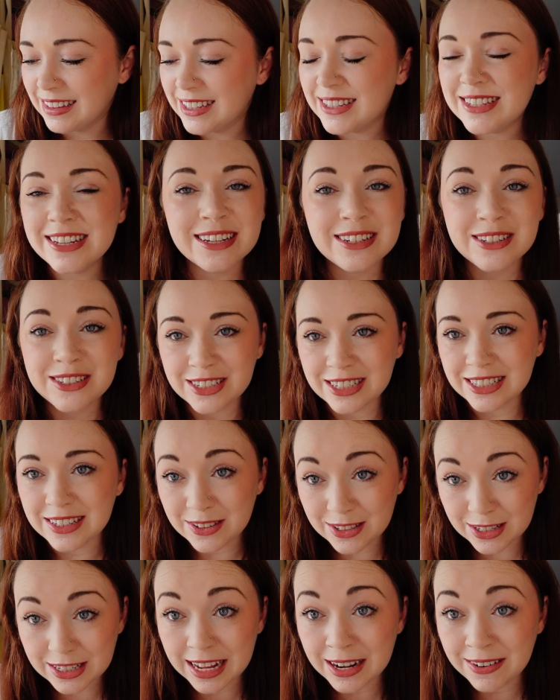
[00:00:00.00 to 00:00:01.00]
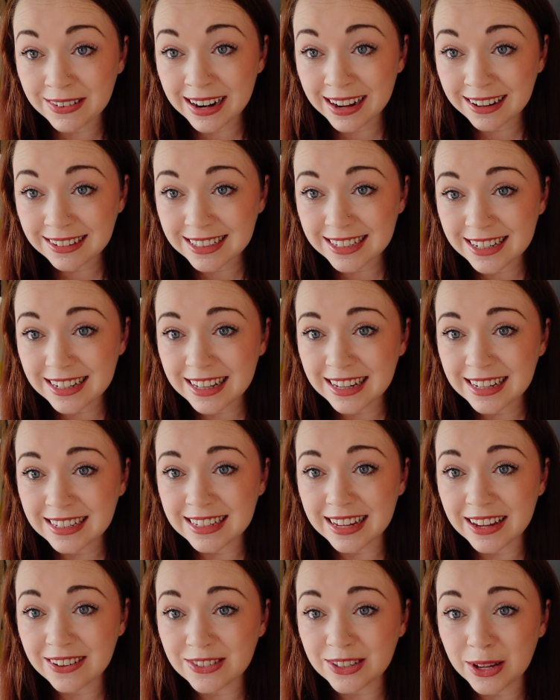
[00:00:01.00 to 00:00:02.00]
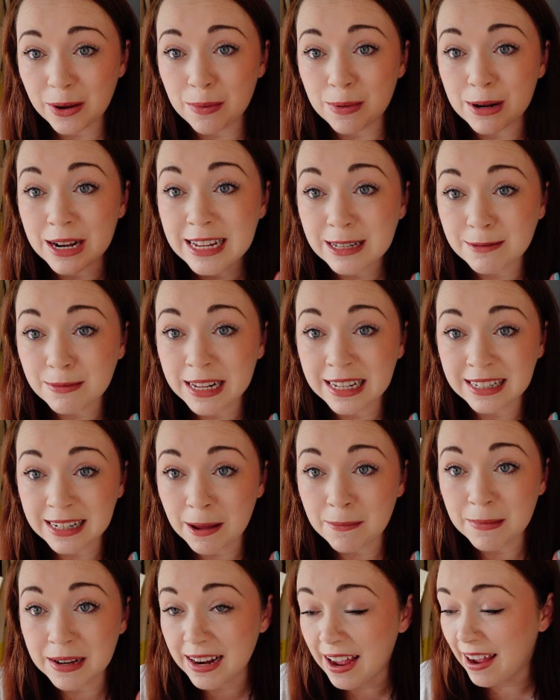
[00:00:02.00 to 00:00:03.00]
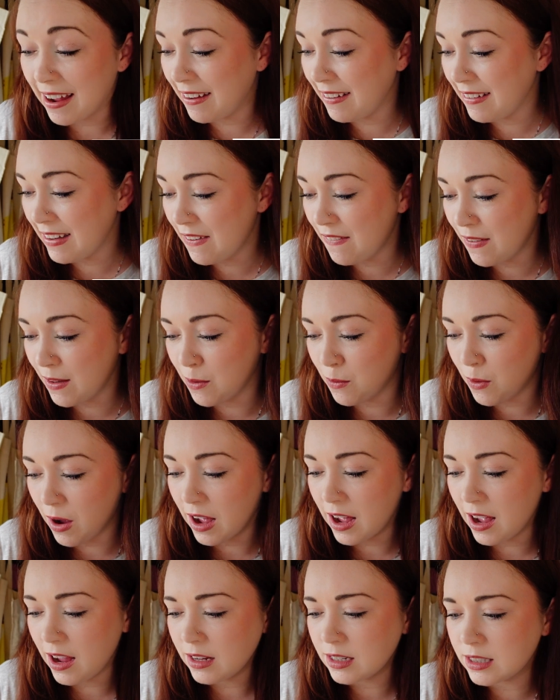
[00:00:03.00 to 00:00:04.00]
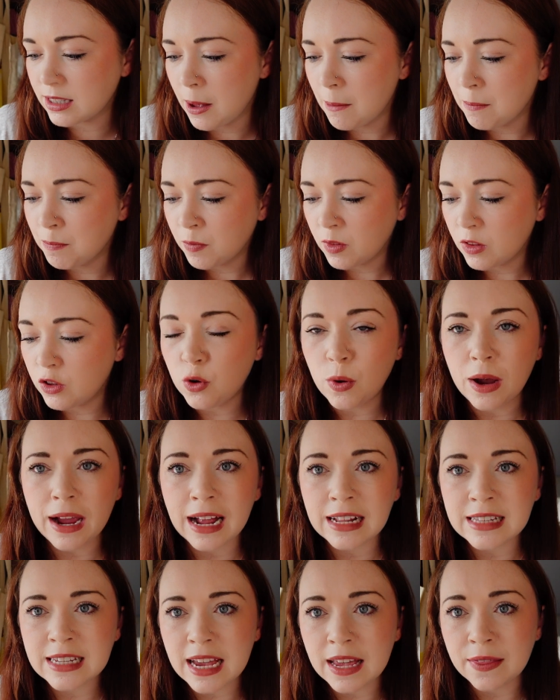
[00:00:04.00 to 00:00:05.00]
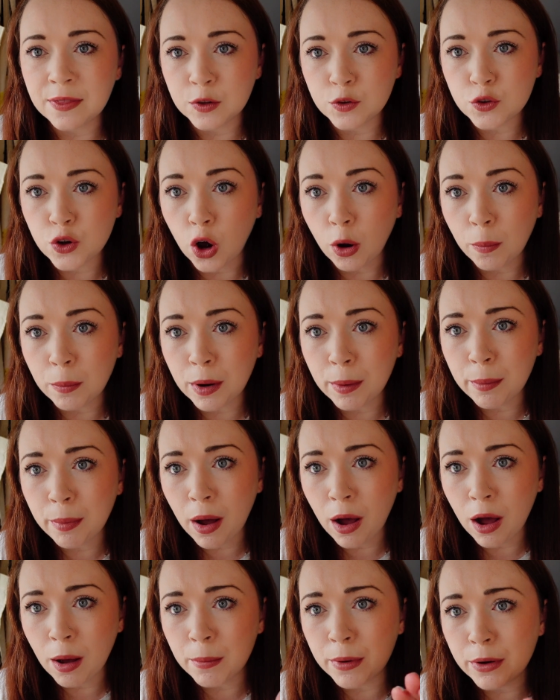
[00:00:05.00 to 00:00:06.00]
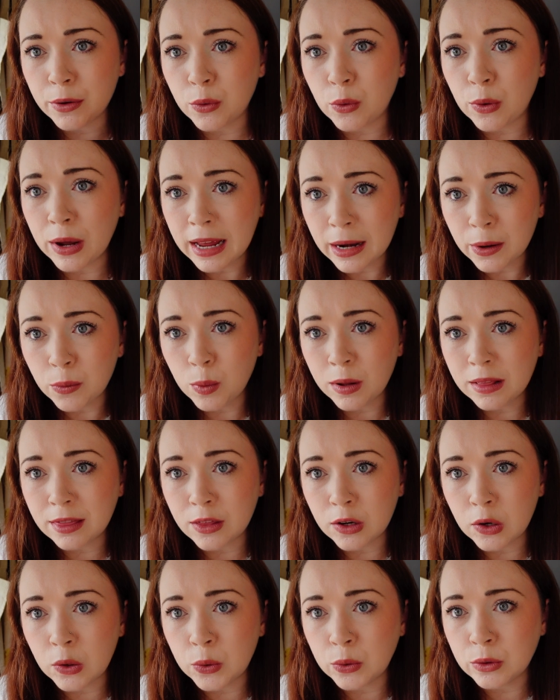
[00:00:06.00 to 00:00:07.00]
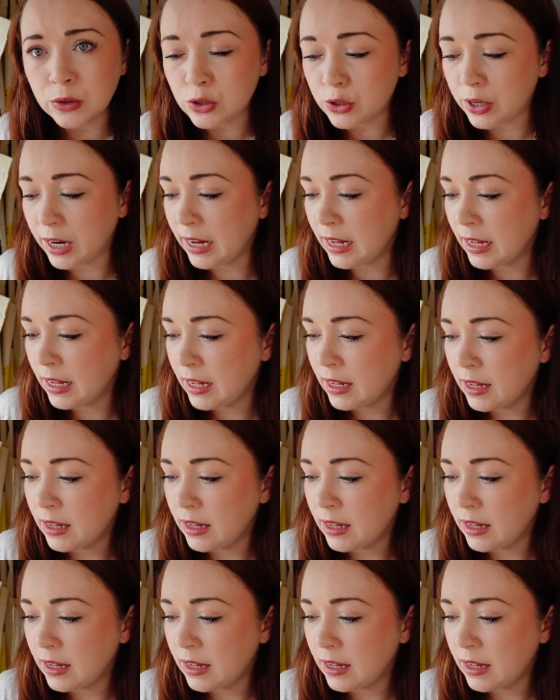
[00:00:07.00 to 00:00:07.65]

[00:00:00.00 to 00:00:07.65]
Does anyone else do this? If so, please let me know if it works. Do I add it in the top compartment or in with the laundry?